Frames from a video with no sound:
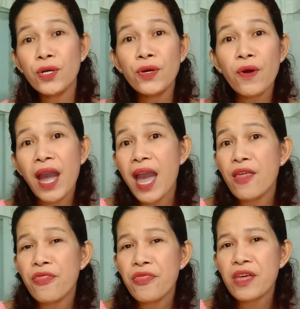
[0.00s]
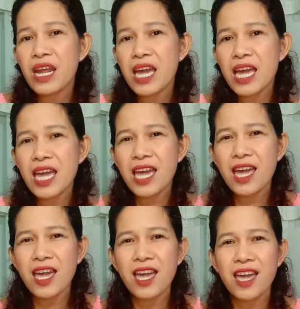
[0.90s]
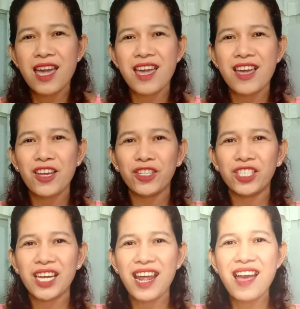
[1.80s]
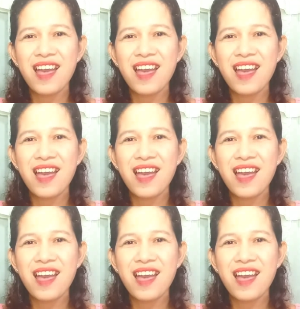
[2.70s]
two, and three.